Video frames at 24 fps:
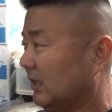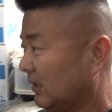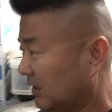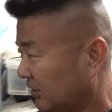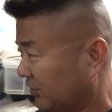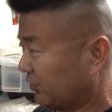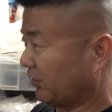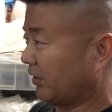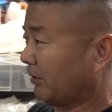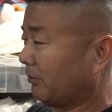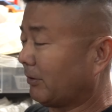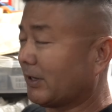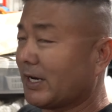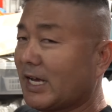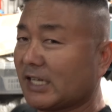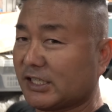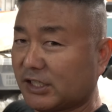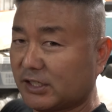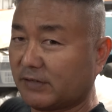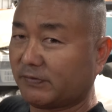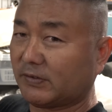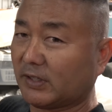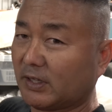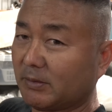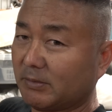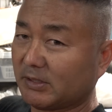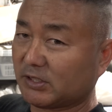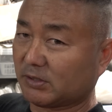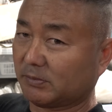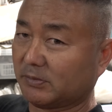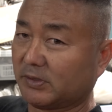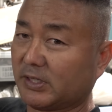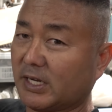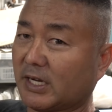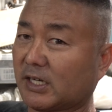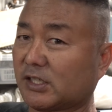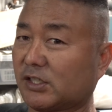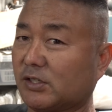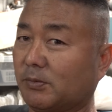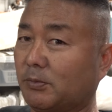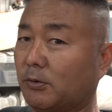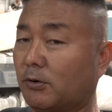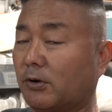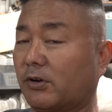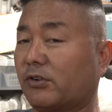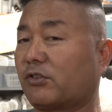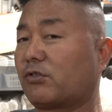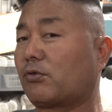So they were nice enough to give me some tech
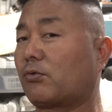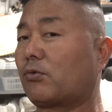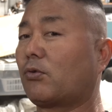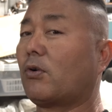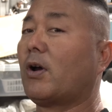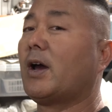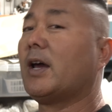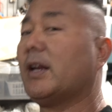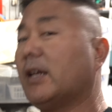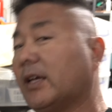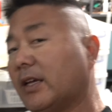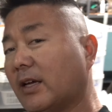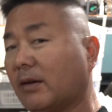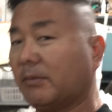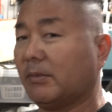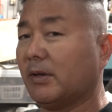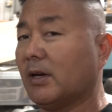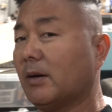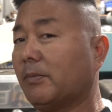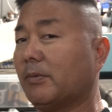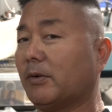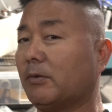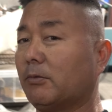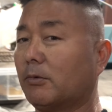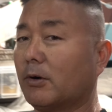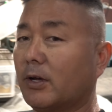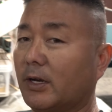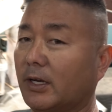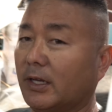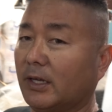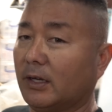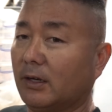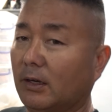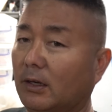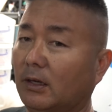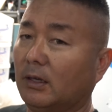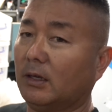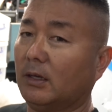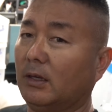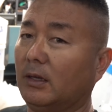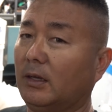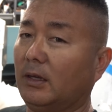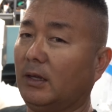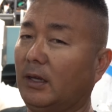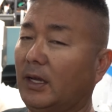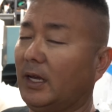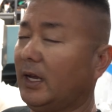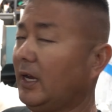support, try to get me up and running,
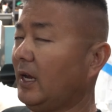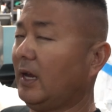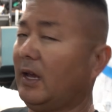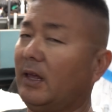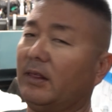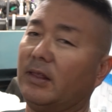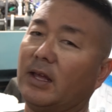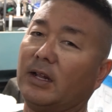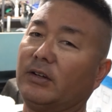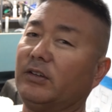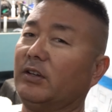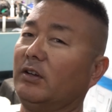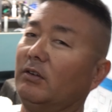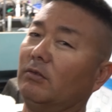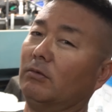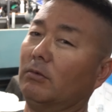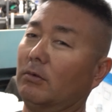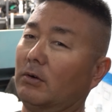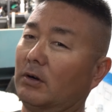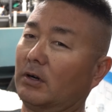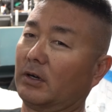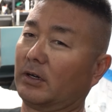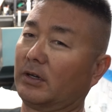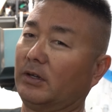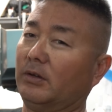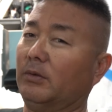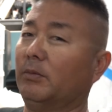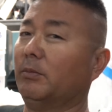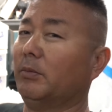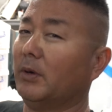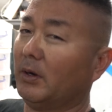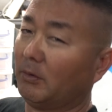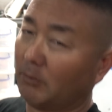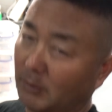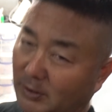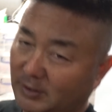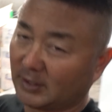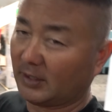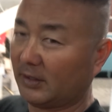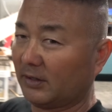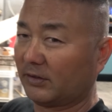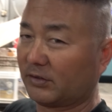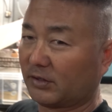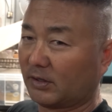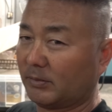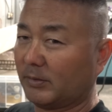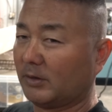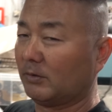and that didn't work. But what they
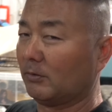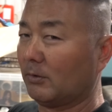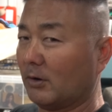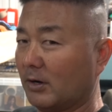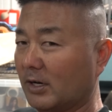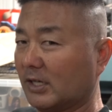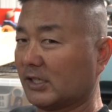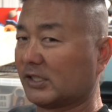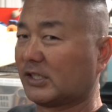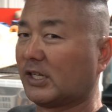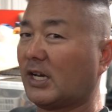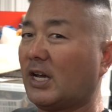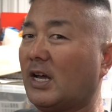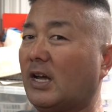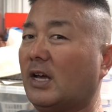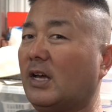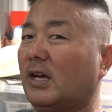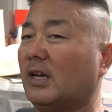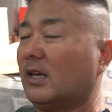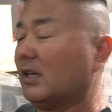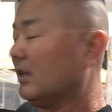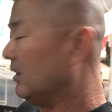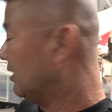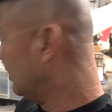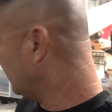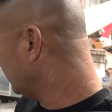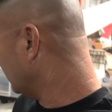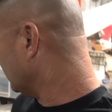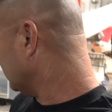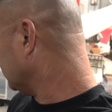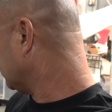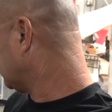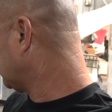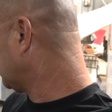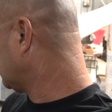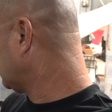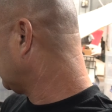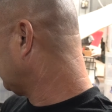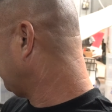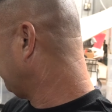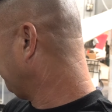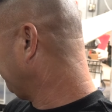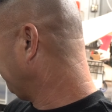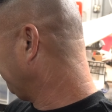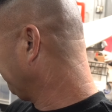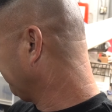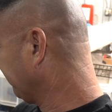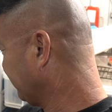determined was this.
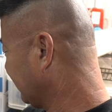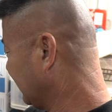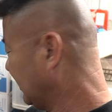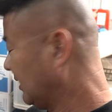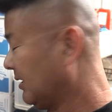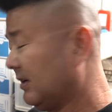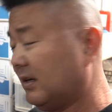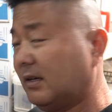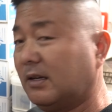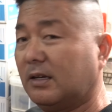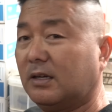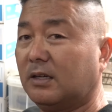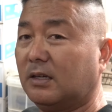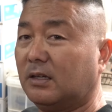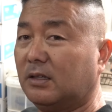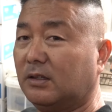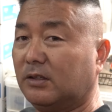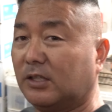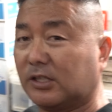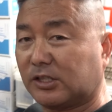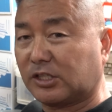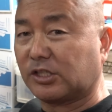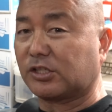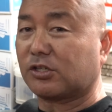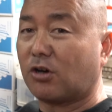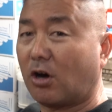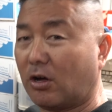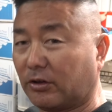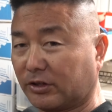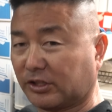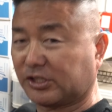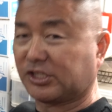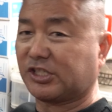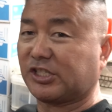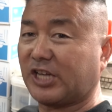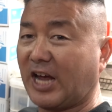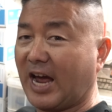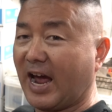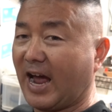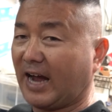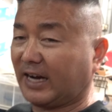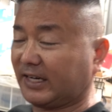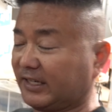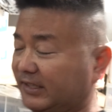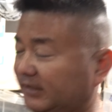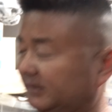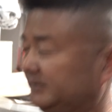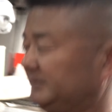This is called the
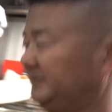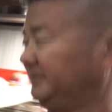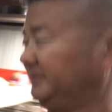stack.